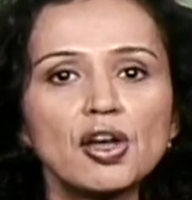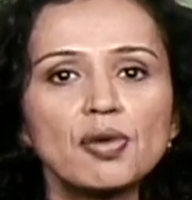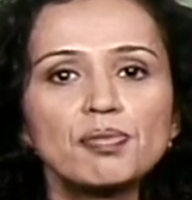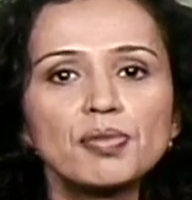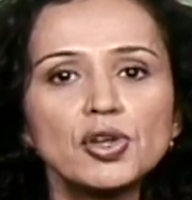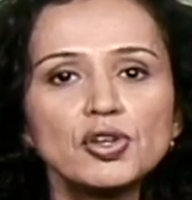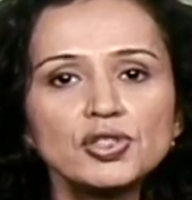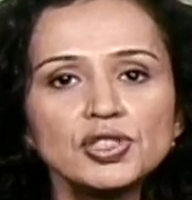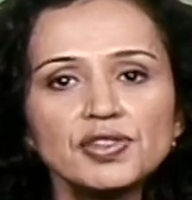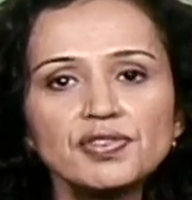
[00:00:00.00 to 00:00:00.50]

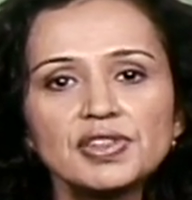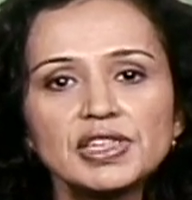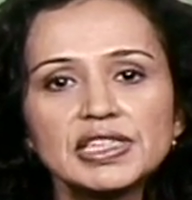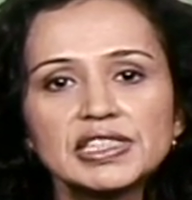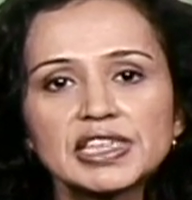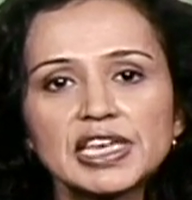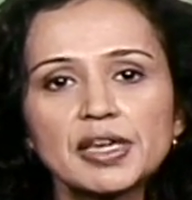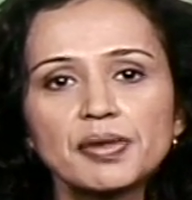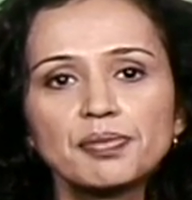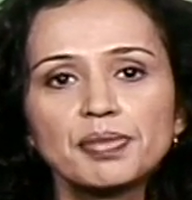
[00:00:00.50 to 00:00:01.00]
Most of
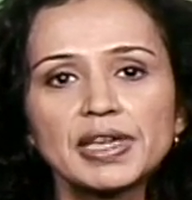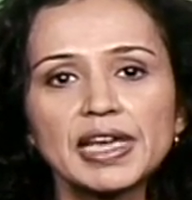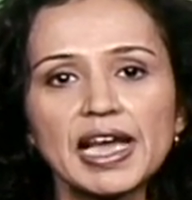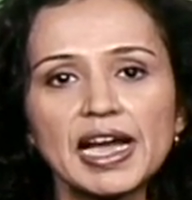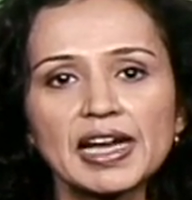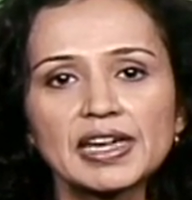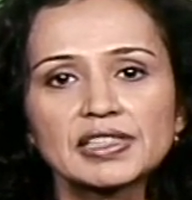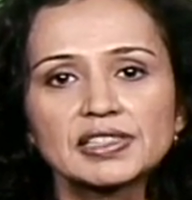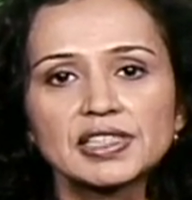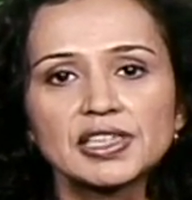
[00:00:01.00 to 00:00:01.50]
these can be
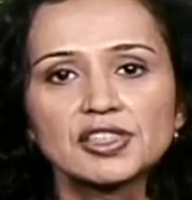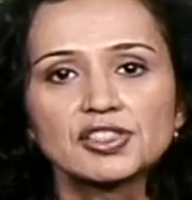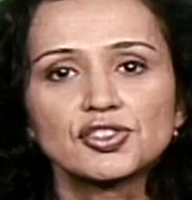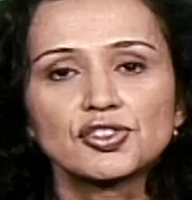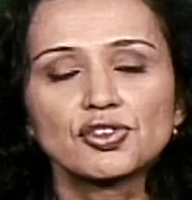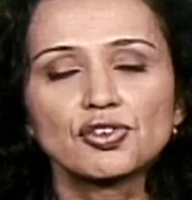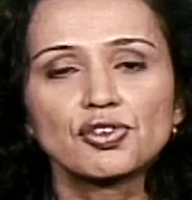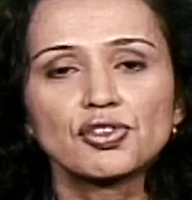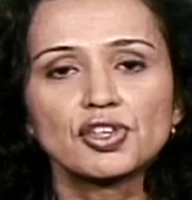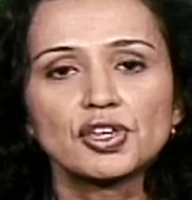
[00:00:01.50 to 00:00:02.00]
accessed
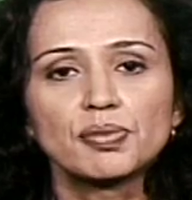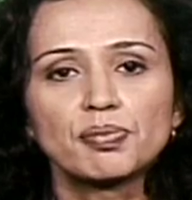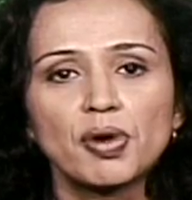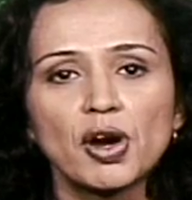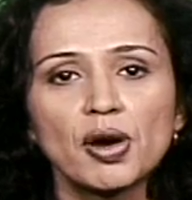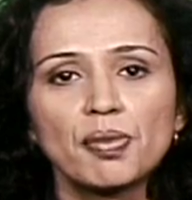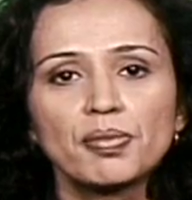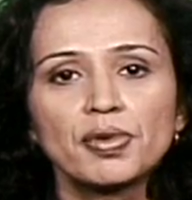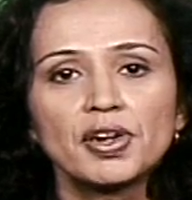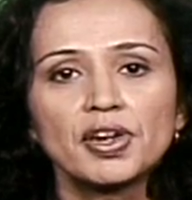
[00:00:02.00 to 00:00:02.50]
through the
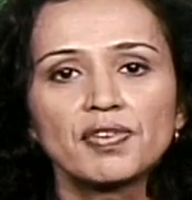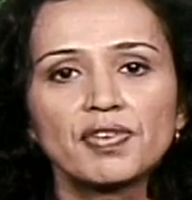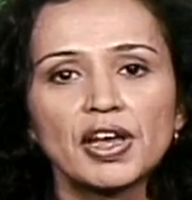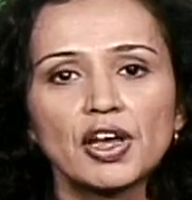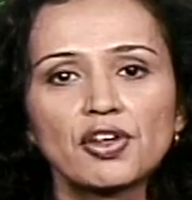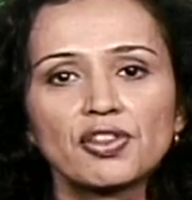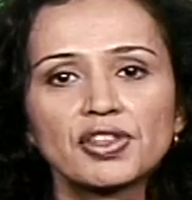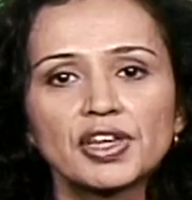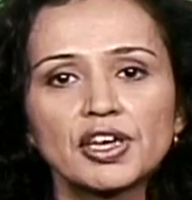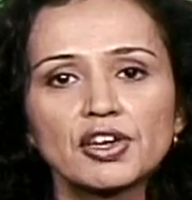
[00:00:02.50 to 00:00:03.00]
Department of
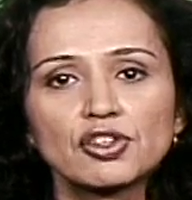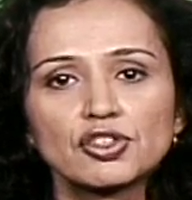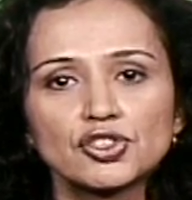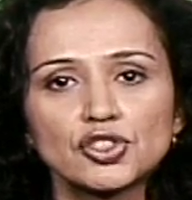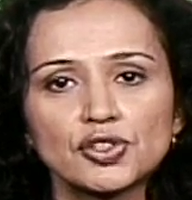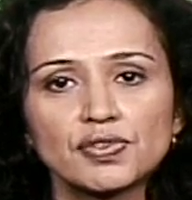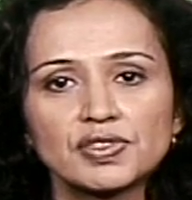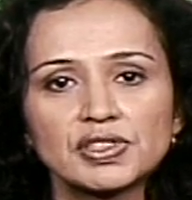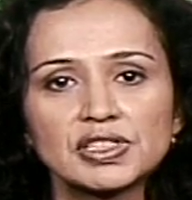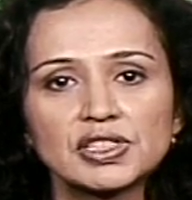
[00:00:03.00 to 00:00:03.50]
Healthcare
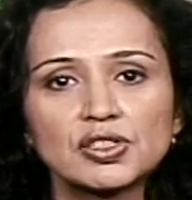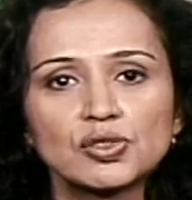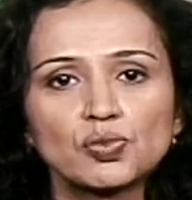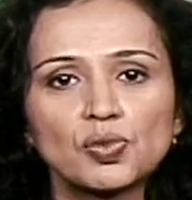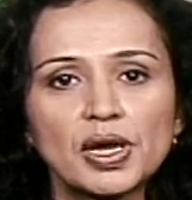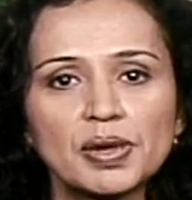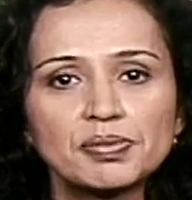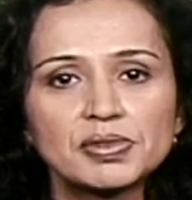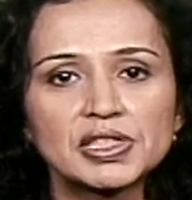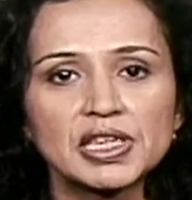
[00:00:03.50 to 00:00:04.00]
Services
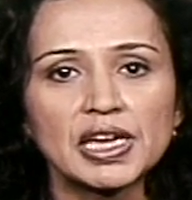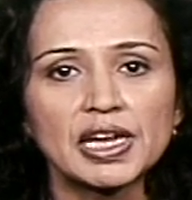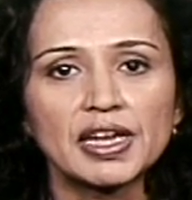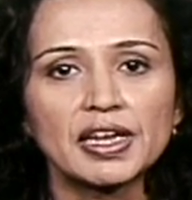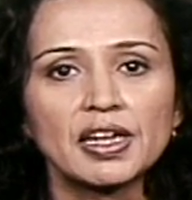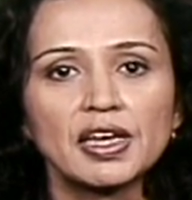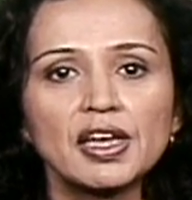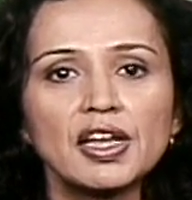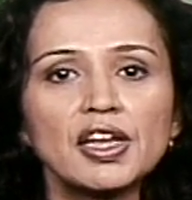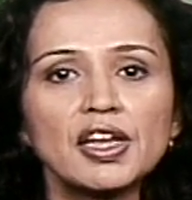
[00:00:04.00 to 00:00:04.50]
website,